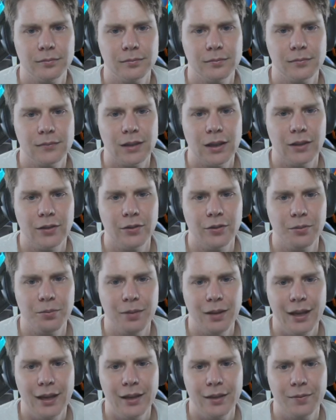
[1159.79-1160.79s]
So he's
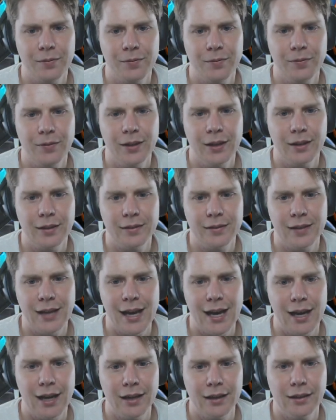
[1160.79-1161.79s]
playing a figure
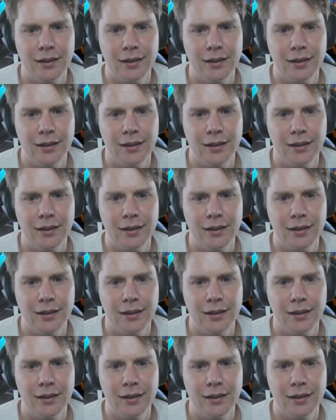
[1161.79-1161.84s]
down.